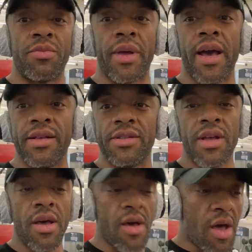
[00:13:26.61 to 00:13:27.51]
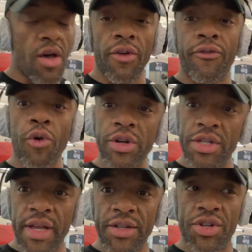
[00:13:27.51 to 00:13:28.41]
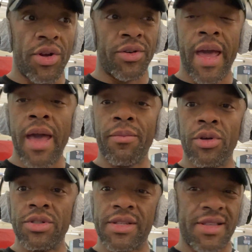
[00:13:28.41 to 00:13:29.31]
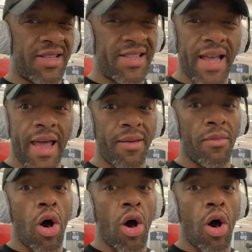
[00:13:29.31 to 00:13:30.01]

because the force tension on cables is the same